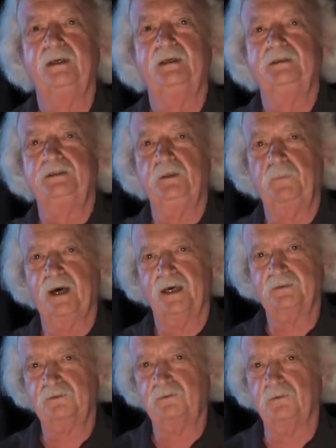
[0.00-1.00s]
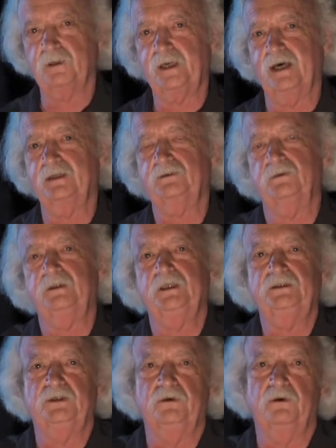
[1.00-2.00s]
she passed through the castle
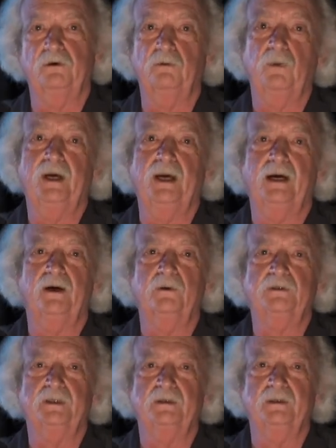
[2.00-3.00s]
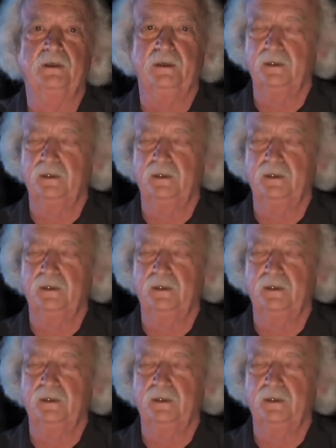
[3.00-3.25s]
kitchen on her way out and